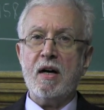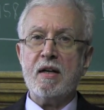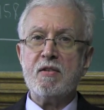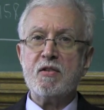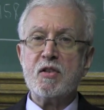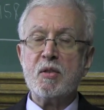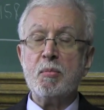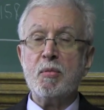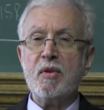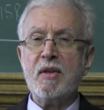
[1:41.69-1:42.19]

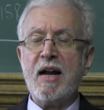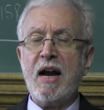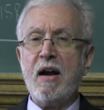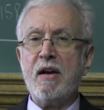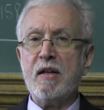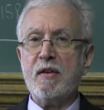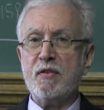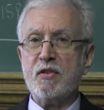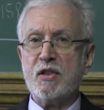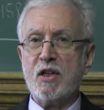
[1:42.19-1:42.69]

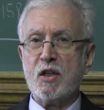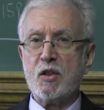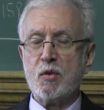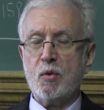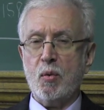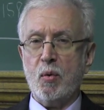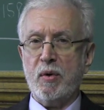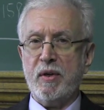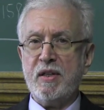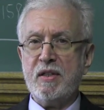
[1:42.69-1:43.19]
similarity of
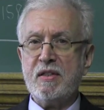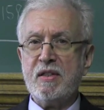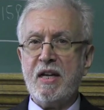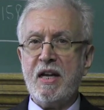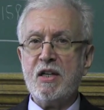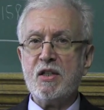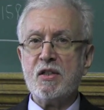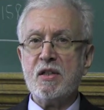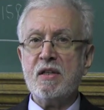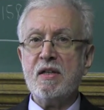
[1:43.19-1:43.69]
sexual
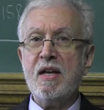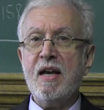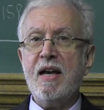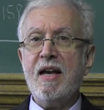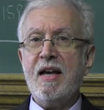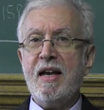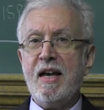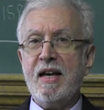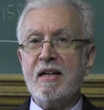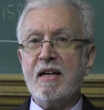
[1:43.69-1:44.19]
orientation
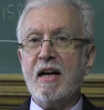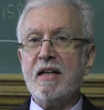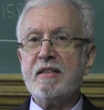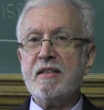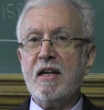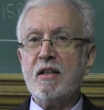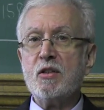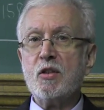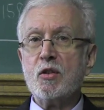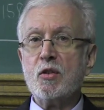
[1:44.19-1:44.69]
in
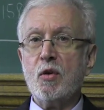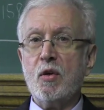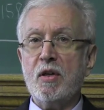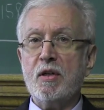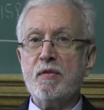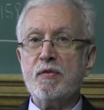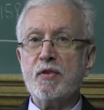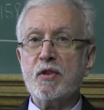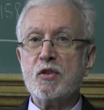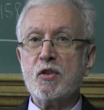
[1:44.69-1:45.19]
identical
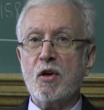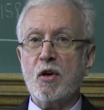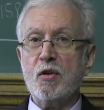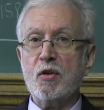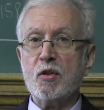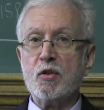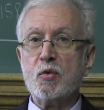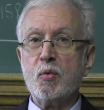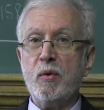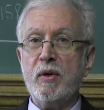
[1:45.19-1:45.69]
and
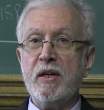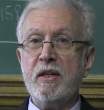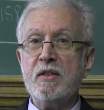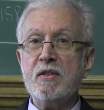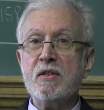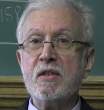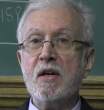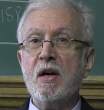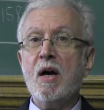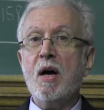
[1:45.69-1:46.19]
fraternal
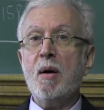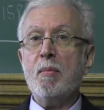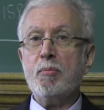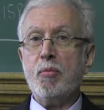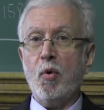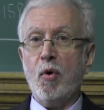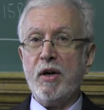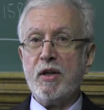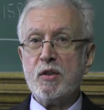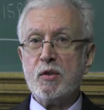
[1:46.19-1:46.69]
twins
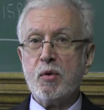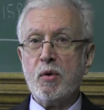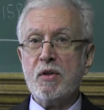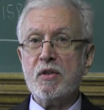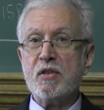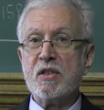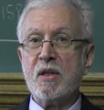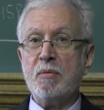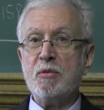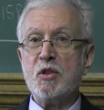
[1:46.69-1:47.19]
point
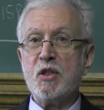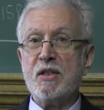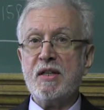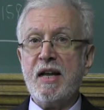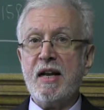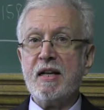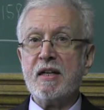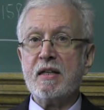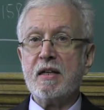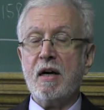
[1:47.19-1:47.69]
towards some
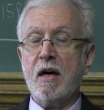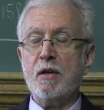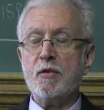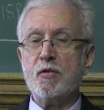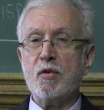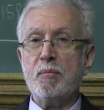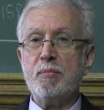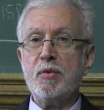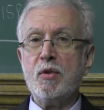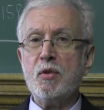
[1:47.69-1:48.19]
genetic
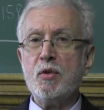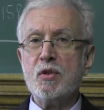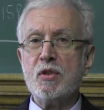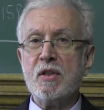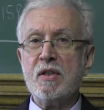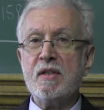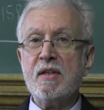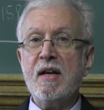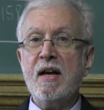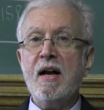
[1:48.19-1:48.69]

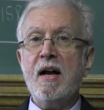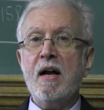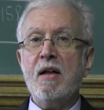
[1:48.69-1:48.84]
contribution.